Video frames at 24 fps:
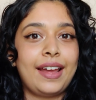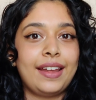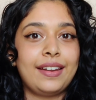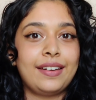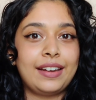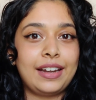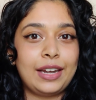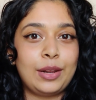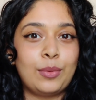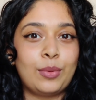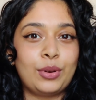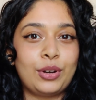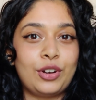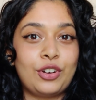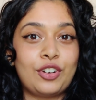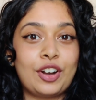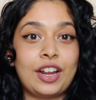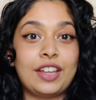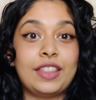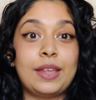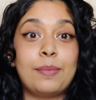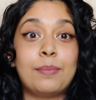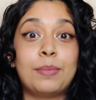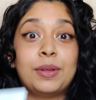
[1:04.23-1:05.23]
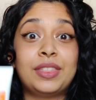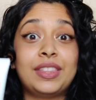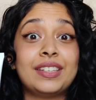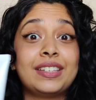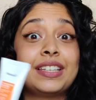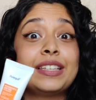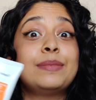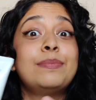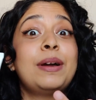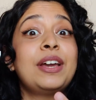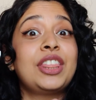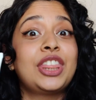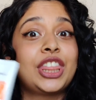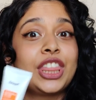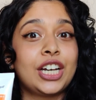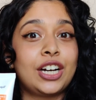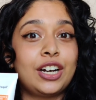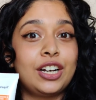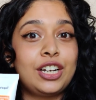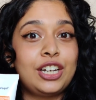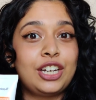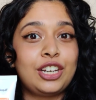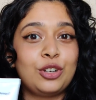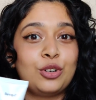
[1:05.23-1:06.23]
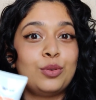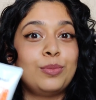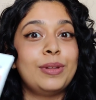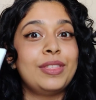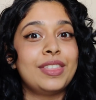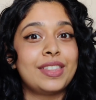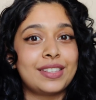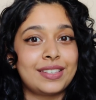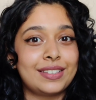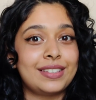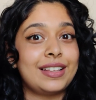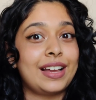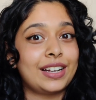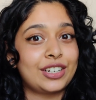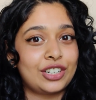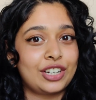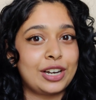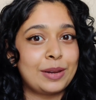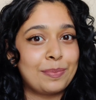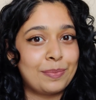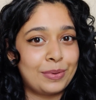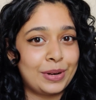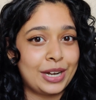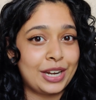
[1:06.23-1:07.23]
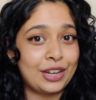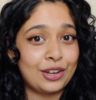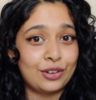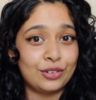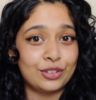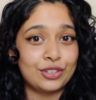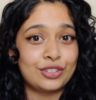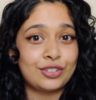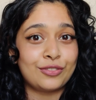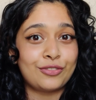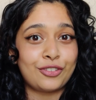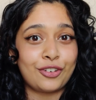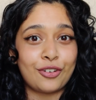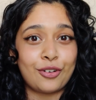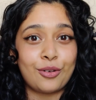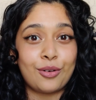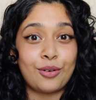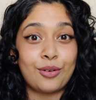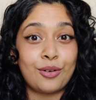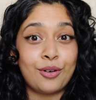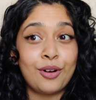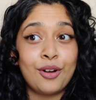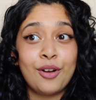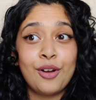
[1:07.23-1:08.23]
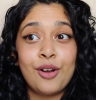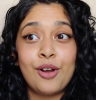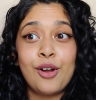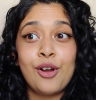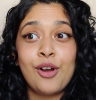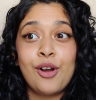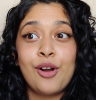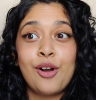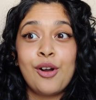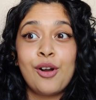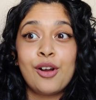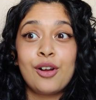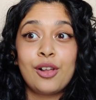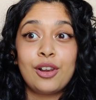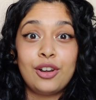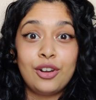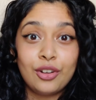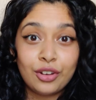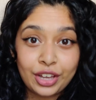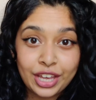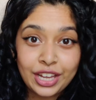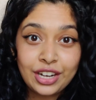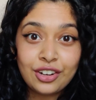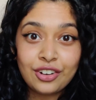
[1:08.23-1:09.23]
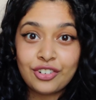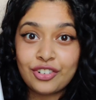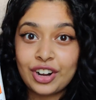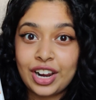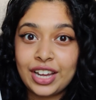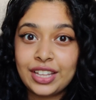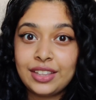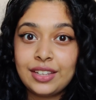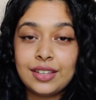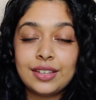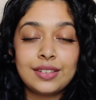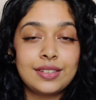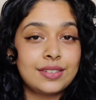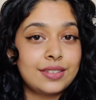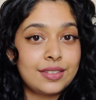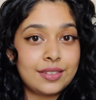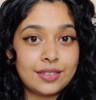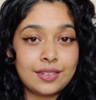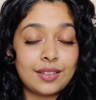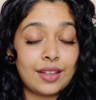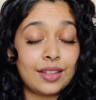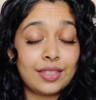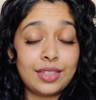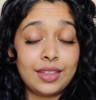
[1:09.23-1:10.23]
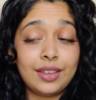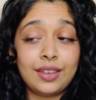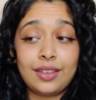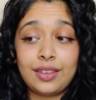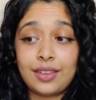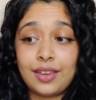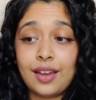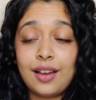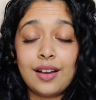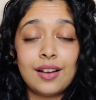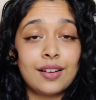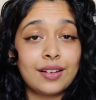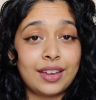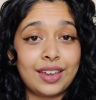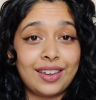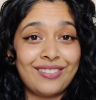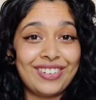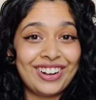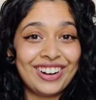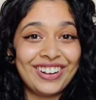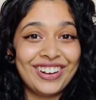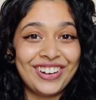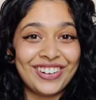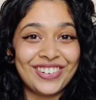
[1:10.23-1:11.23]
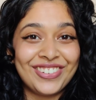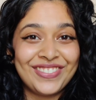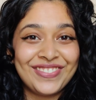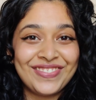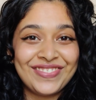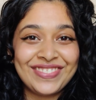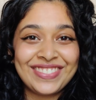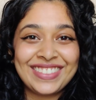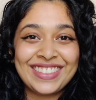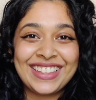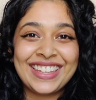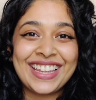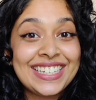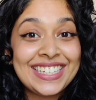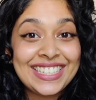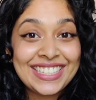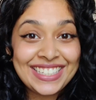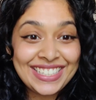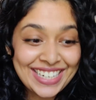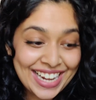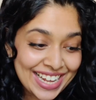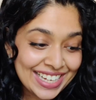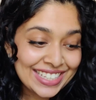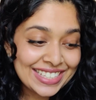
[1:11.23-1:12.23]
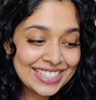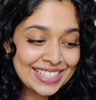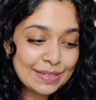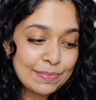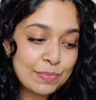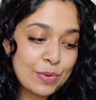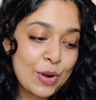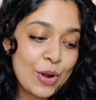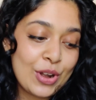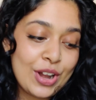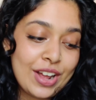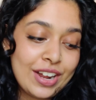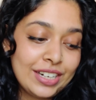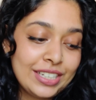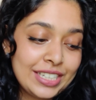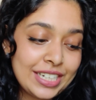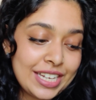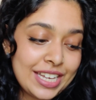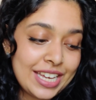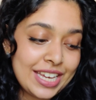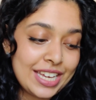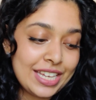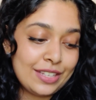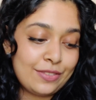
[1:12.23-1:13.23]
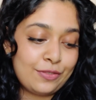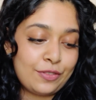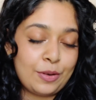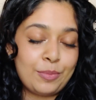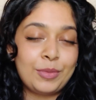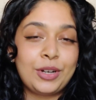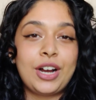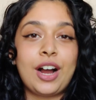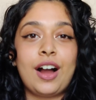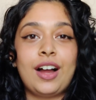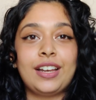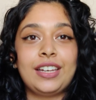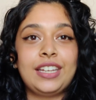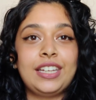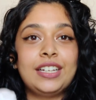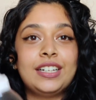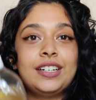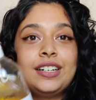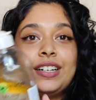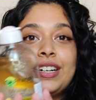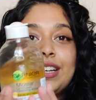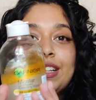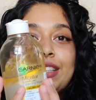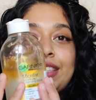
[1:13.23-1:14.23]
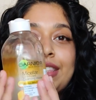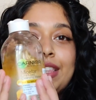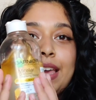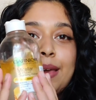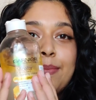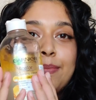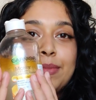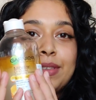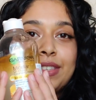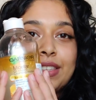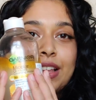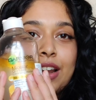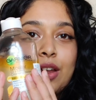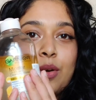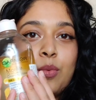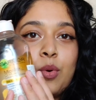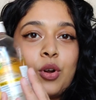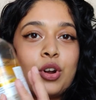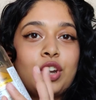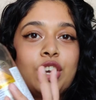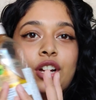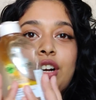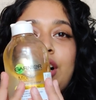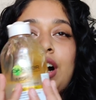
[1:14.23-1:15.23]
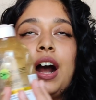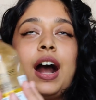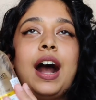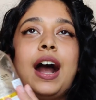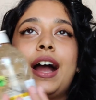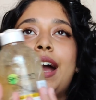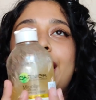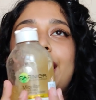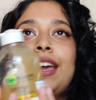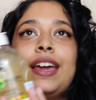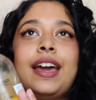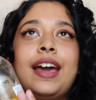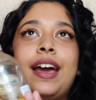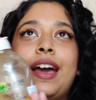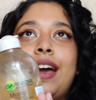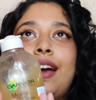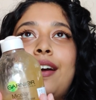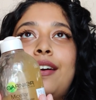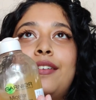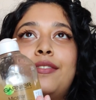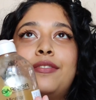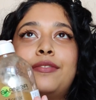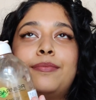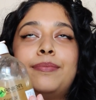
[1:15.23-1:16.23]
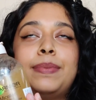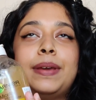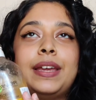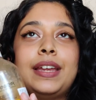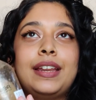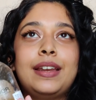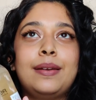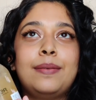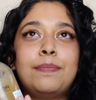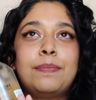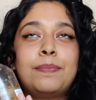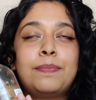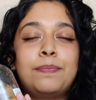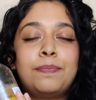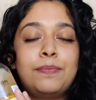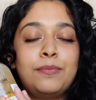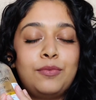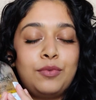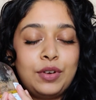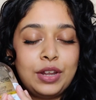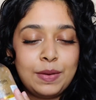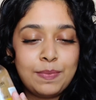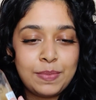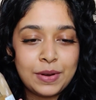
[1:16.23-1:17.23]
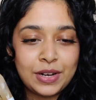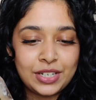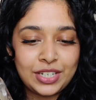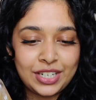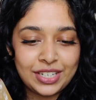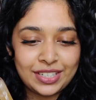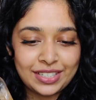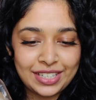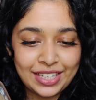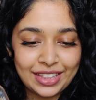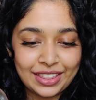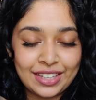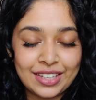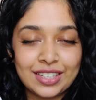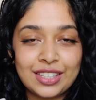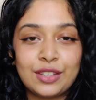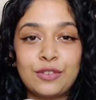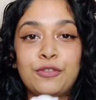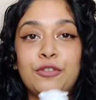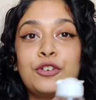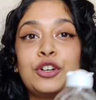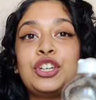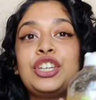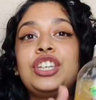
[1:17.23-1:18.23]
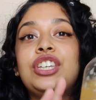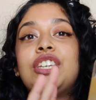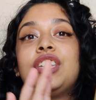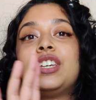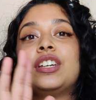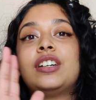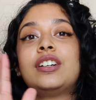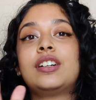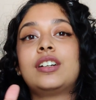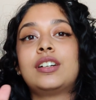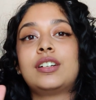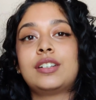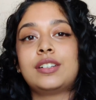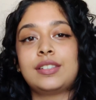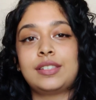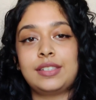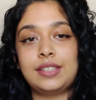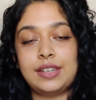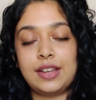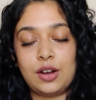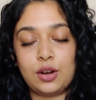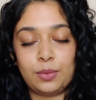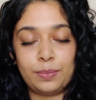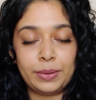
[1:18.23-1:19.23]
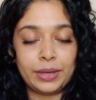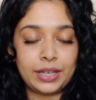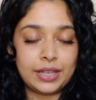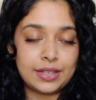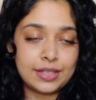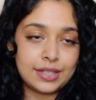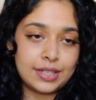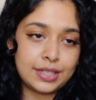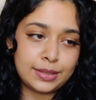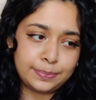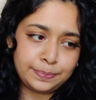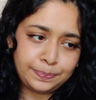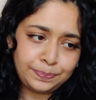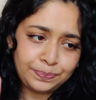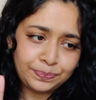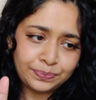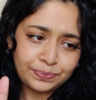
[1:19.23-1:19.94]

I really want to try them. But this is my third tube and this is actually pretty good, so if you're looking to try this, I think give it a go. Next product is from Garnier. It's their Micellar water. I have been repurchasing this for years now because